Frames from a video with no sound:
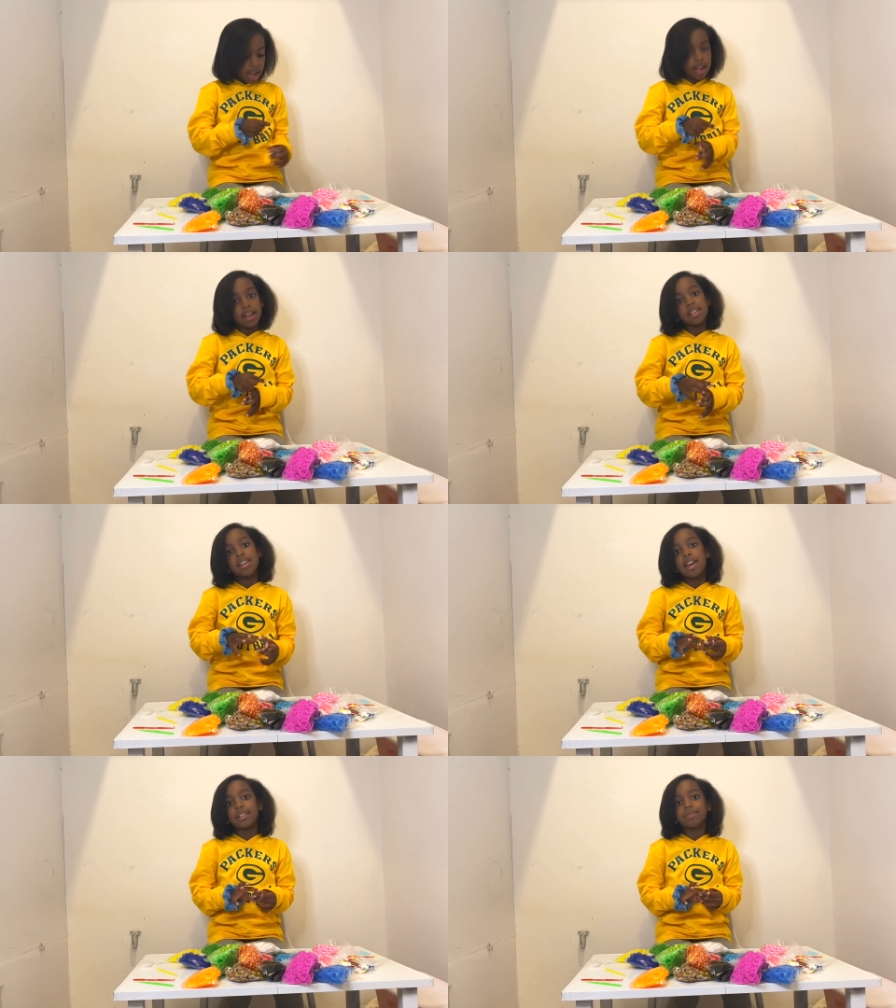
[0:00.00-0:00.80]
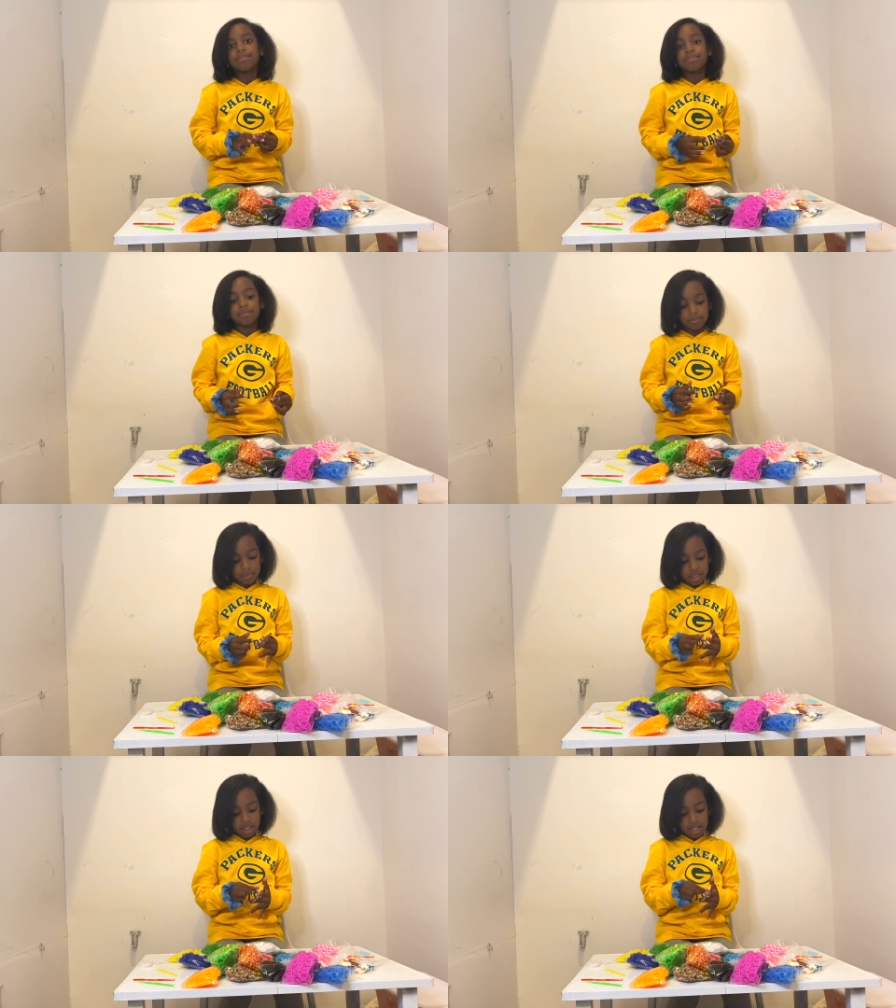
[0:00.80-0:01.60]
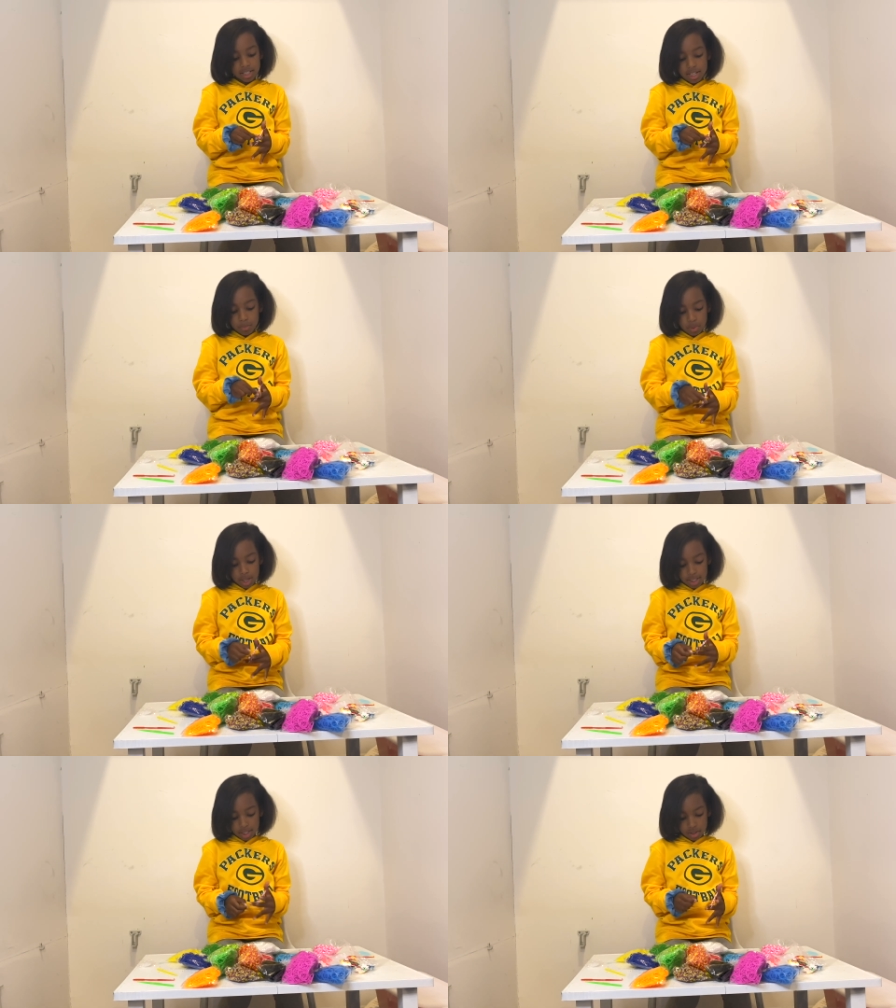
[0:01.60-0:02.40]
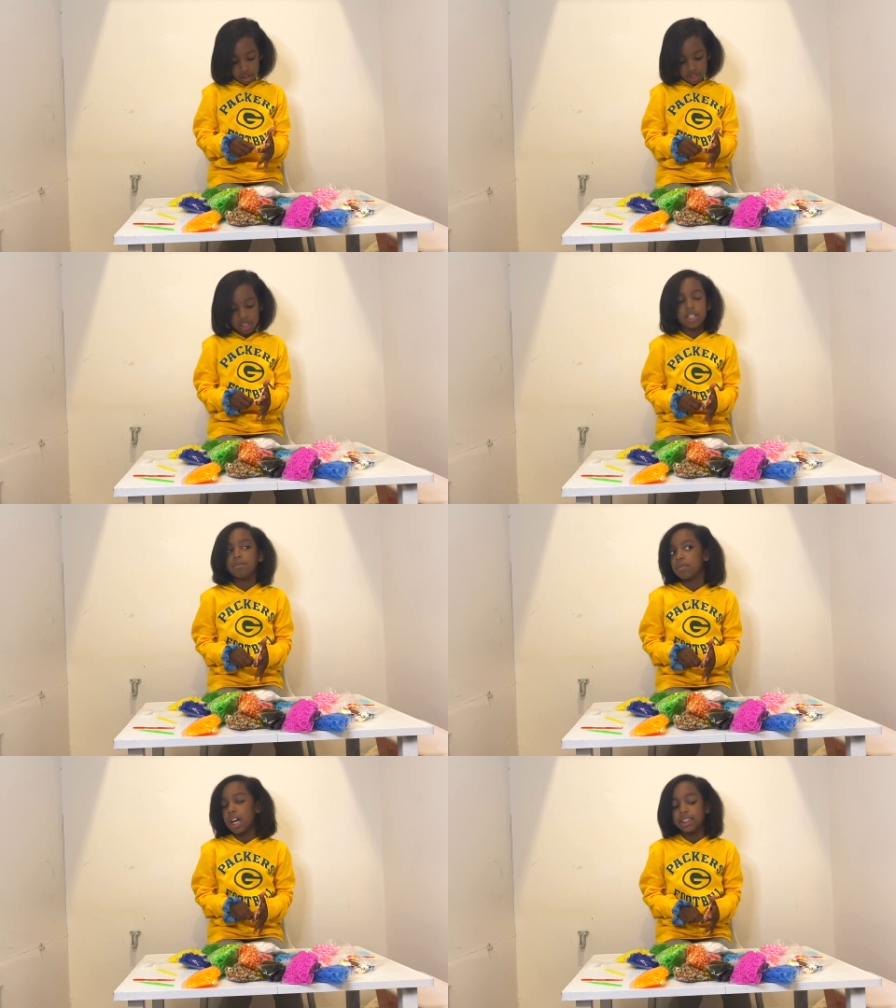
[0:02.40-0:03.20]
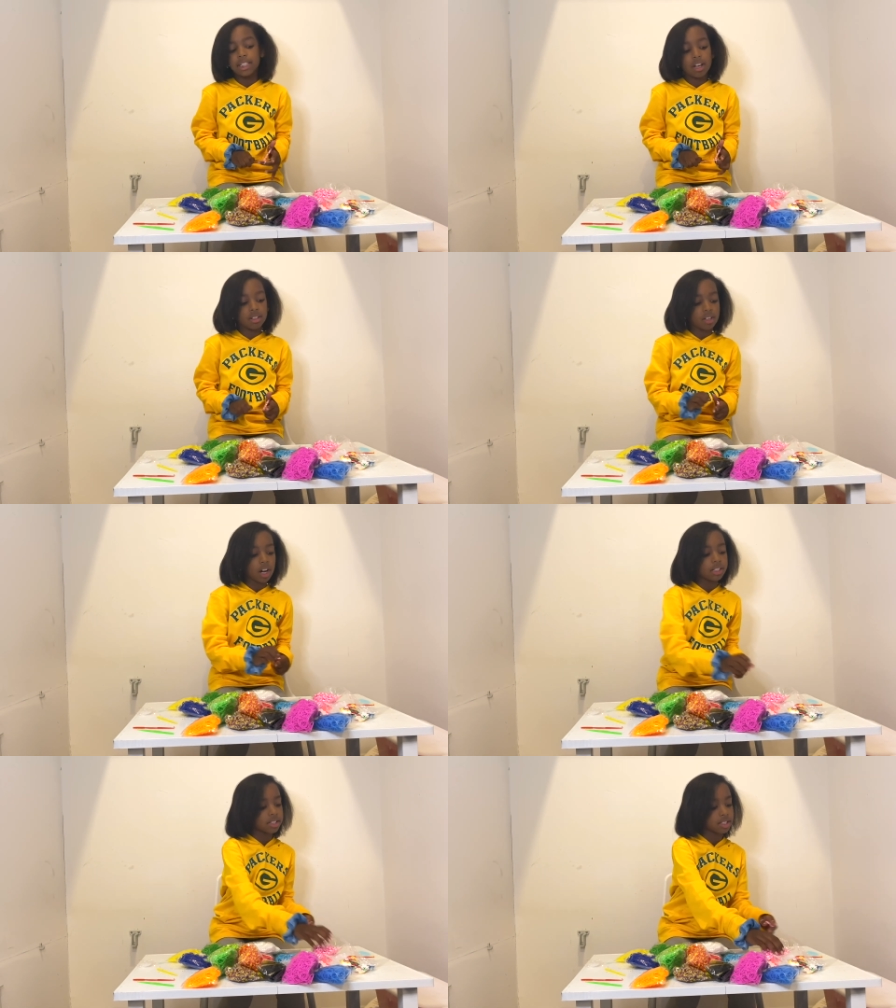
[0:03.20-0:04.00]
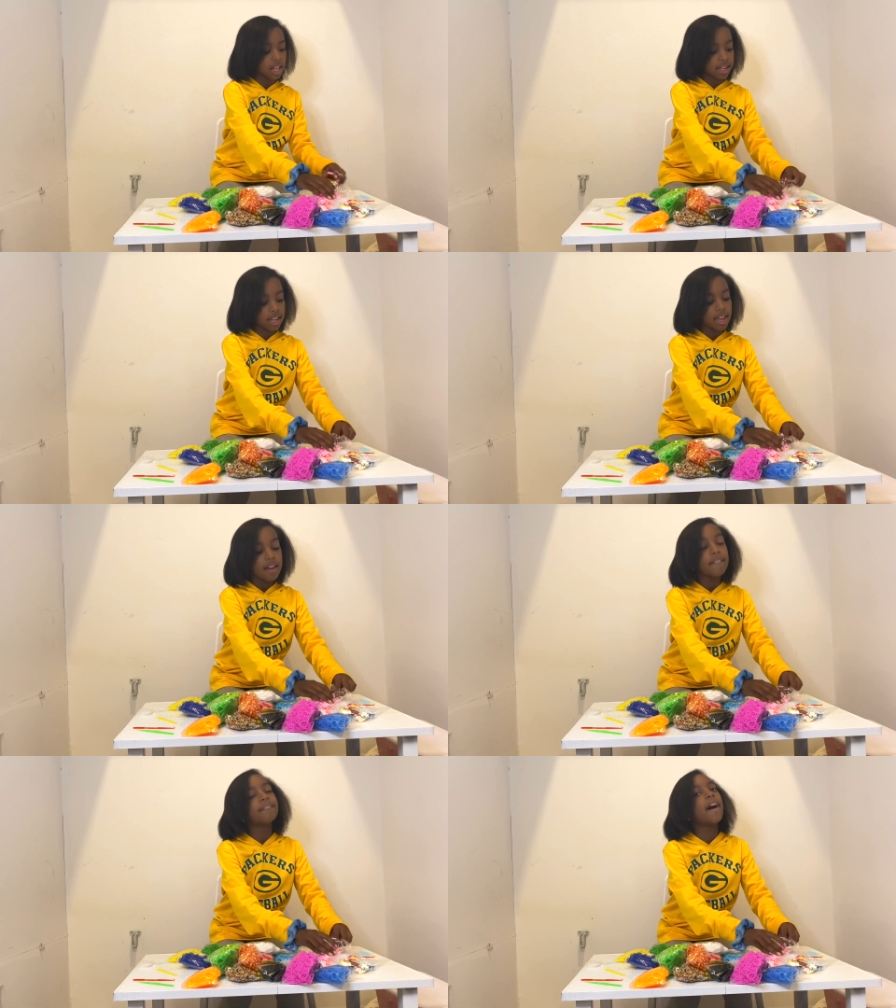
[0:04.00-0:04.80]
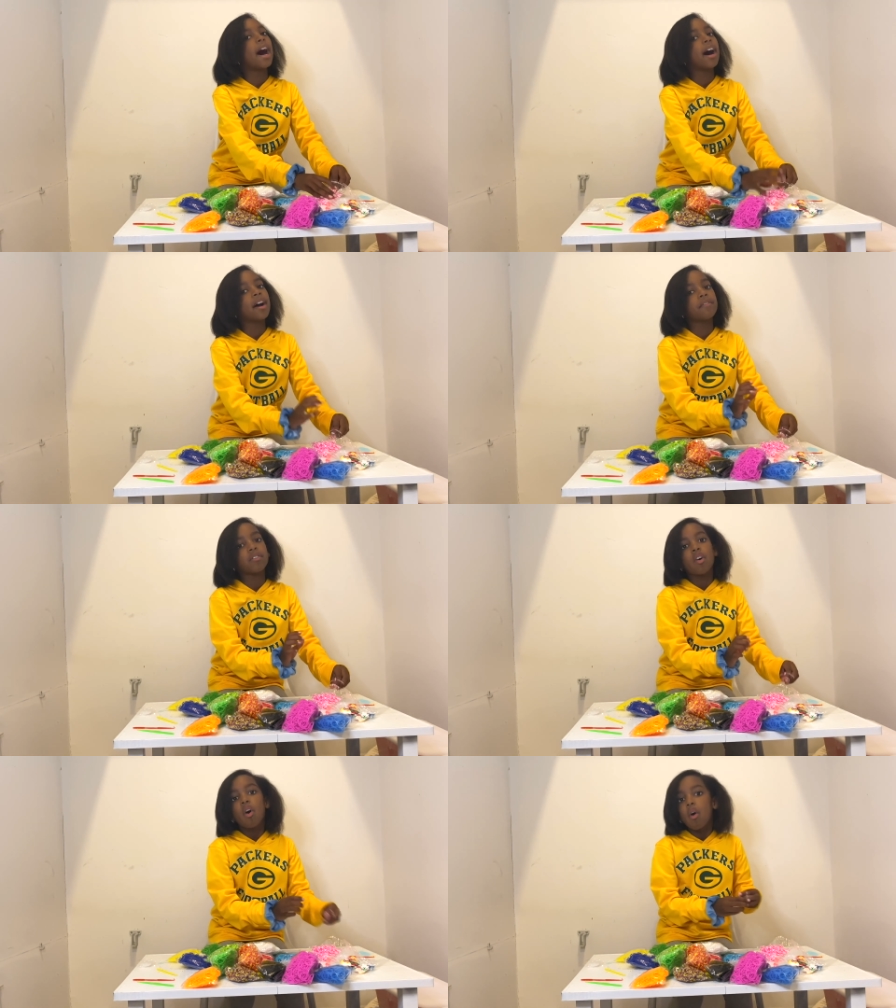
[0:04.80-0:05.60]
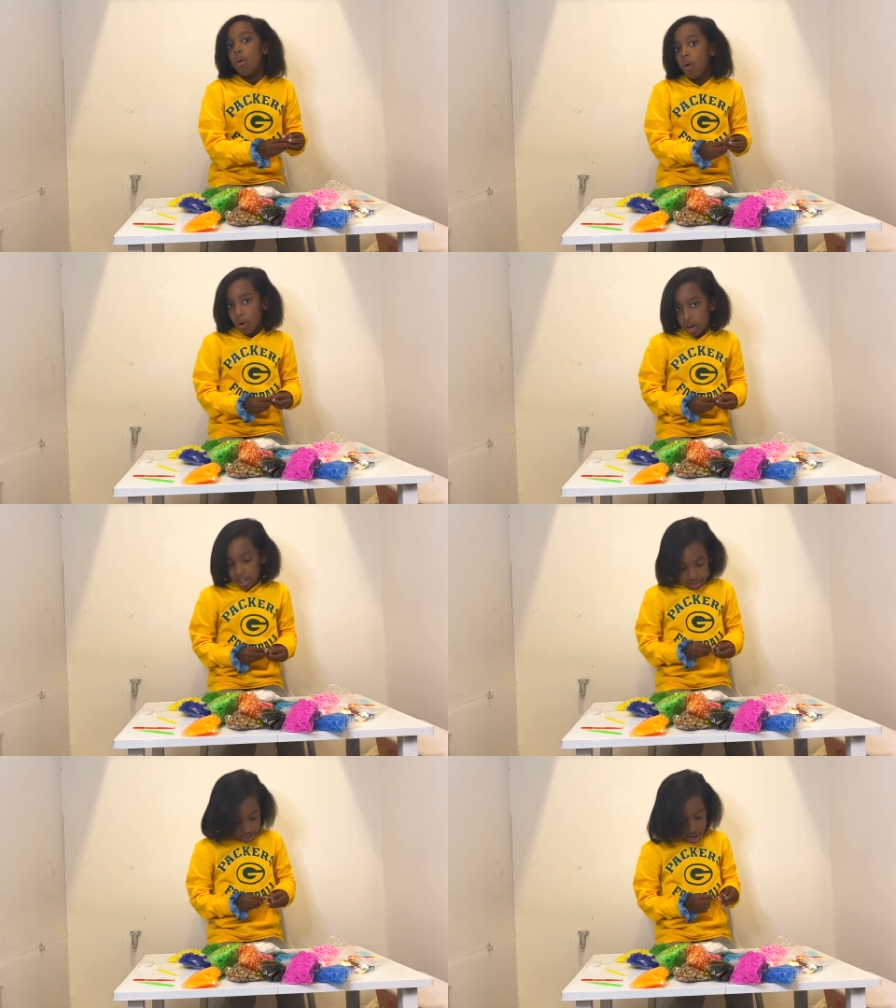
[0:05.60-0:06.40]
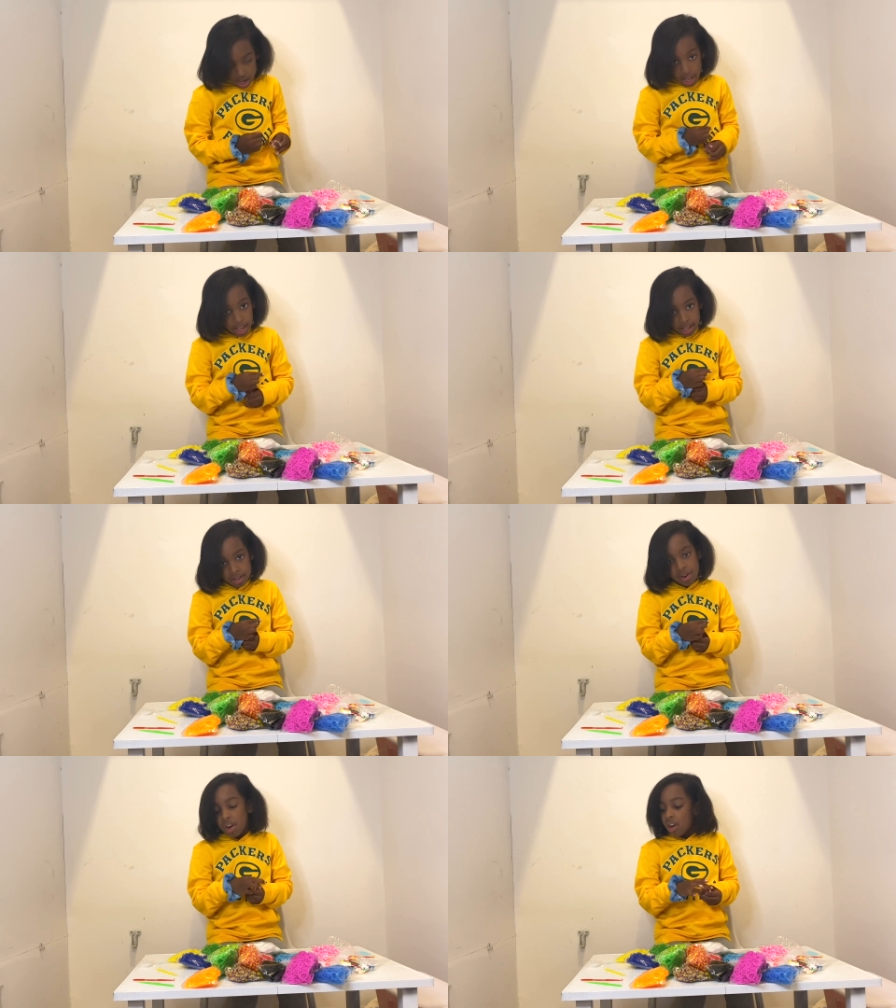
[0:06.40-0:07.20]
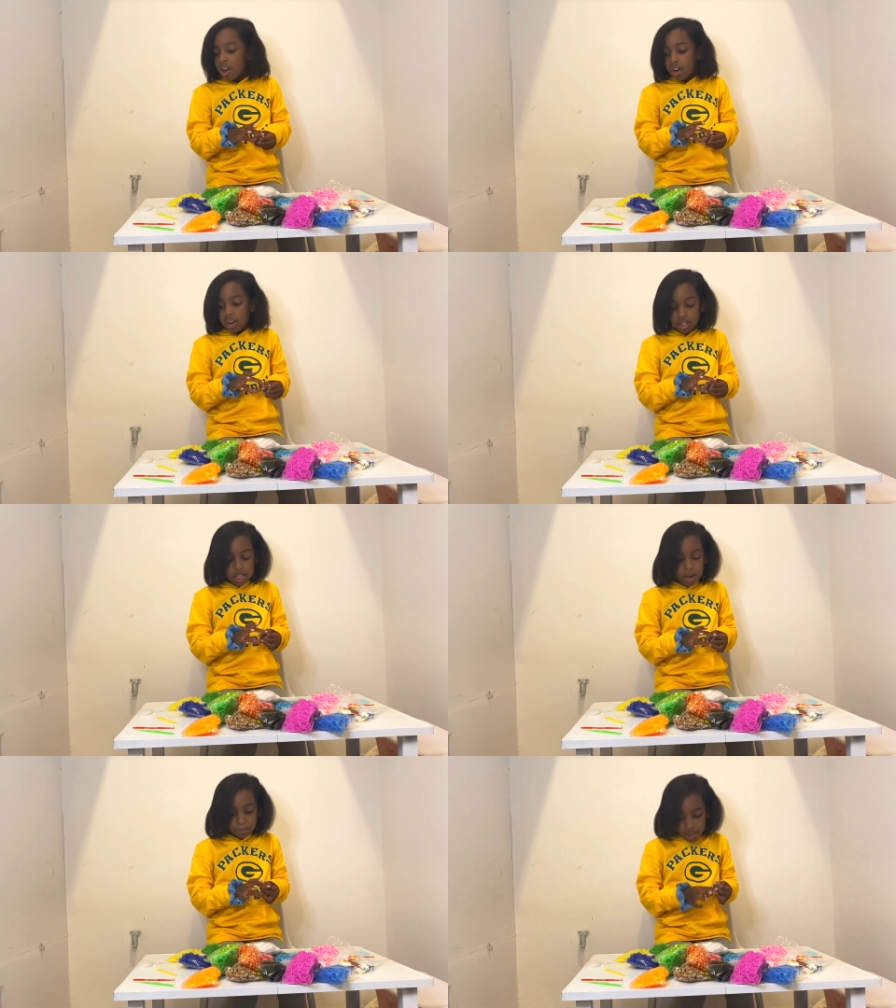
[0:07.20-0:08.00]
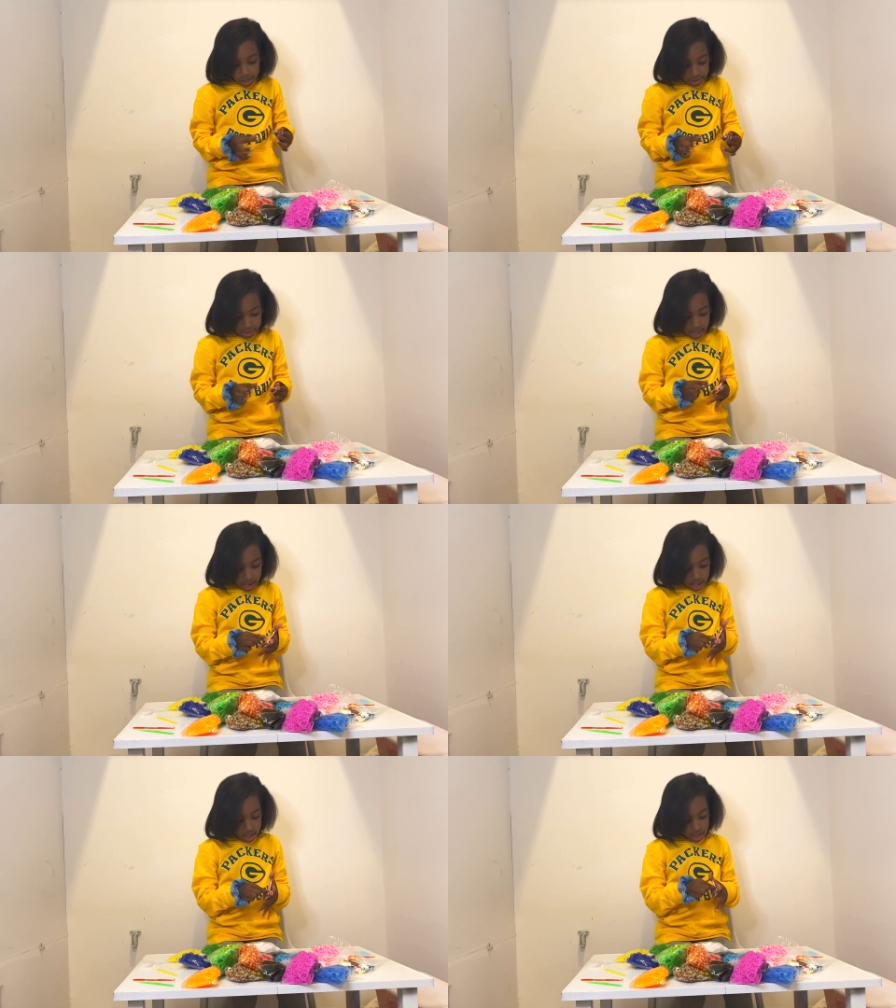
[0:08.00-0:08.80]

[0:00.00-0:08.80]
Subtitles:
And yeah. Because these bracelets are cheap, guys. They only cost like $5 or $10 or something like that.